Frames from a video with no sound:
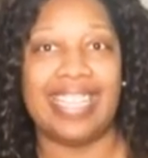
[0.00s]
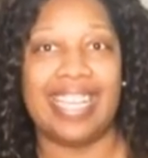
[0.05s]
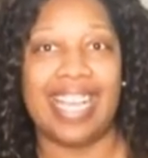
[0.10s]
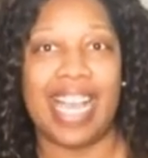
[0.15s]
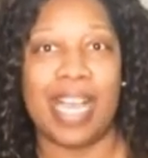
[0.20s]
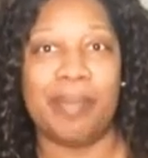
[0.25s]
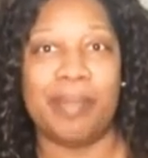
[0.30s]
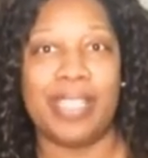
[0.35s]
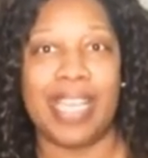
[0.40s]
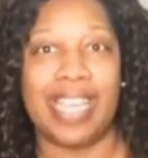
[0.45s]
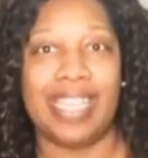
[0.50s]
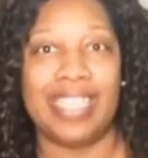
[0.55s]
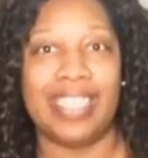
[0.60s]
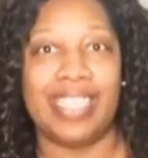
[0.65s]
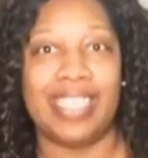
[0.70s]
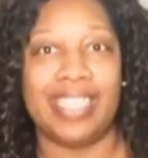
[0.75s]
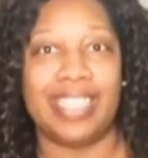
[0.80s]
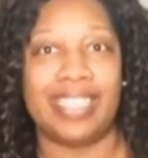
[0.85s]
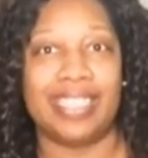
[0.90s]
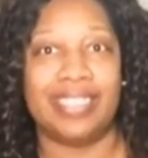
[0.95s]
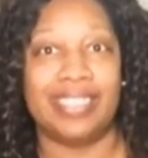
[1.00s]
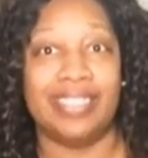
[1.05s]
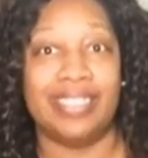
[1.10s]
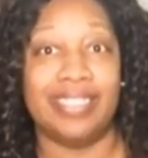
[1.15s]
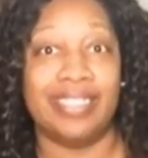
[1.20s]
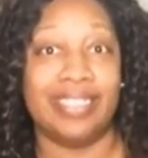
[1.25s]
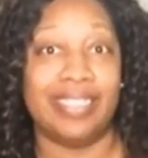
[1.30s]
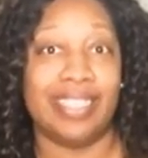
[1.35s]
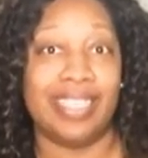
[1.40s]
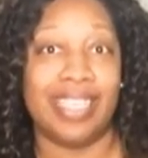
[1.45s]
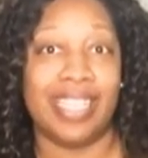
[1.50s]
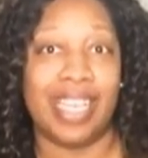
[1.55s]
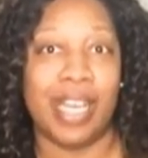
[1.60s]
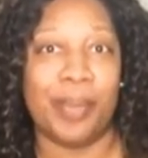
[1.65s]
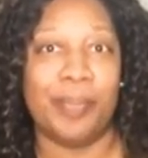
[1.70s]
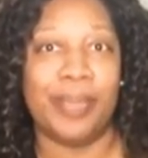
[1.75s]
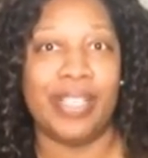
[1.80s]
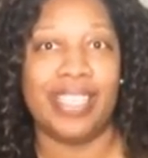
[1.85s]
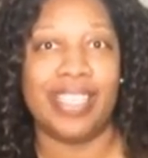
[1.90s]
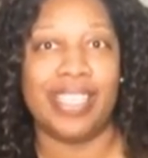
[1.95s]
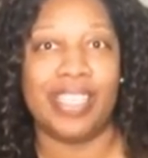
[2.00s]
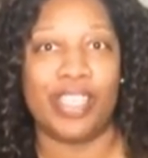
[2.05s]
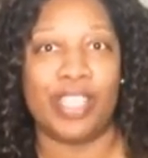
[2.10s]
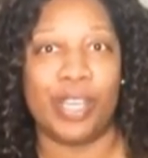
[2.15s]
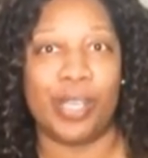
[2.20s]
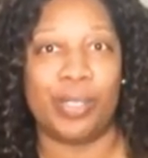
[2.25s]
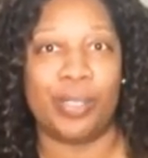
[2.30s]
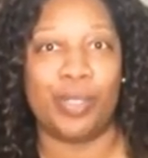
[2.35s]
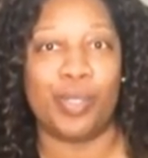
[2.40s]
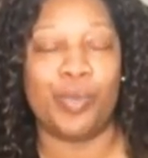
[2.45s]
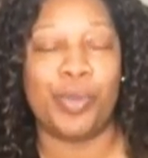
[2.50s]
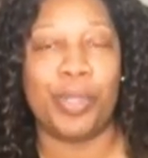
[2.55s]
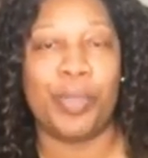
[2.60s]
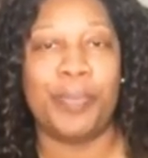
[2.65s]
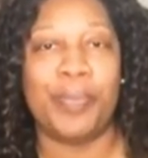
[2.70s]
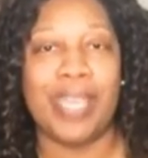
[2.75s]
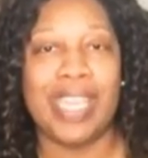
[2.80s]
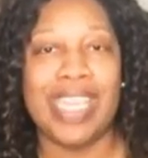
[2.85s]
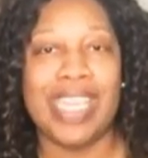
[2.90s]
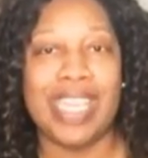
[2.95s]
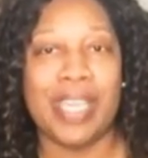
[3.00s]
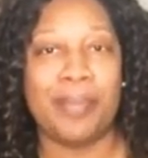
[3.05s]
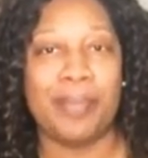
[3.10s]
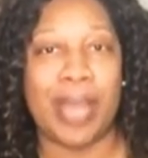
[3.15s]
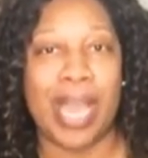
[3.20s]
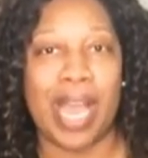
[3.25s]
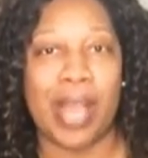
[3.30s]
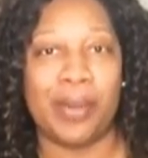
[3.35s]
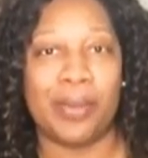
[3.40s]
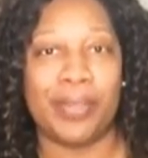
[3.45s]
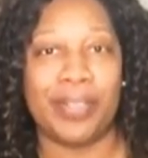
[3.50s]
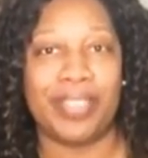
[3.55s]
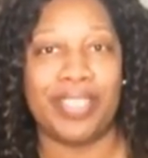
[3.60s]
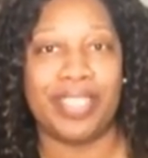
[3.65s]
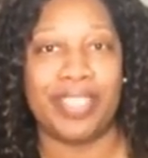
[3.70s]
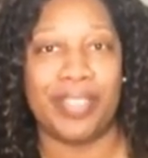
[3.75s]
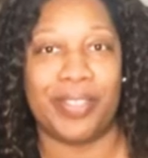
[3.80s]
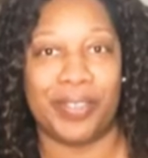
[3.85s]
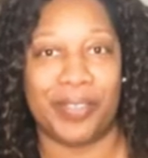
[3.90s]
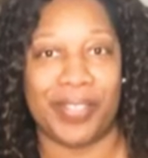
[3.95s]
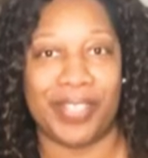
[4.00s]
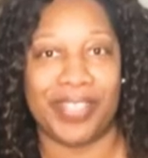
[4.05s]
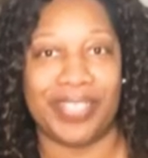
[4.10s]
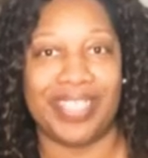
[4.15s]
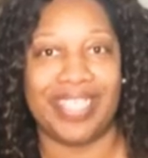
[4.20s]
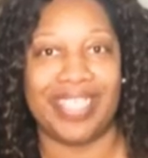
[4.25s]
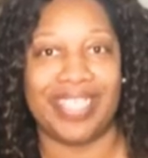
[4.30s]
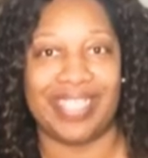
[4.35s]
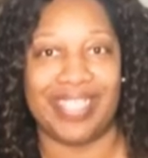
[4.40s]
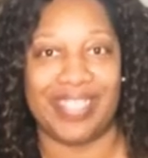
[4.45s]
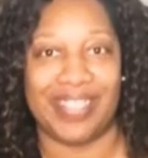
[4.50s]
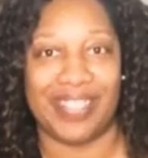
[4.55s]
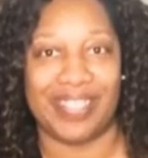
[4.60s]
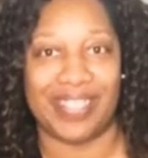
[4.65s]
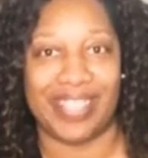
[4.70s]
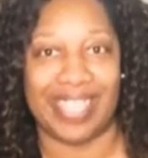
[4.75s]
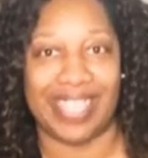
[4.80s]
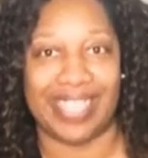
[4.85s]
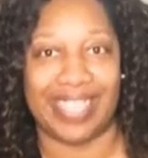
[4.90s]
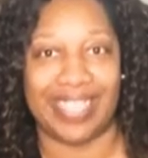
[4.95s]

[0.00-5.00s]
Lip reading: Taisha, a business coach with Be Empowered Career Consulting.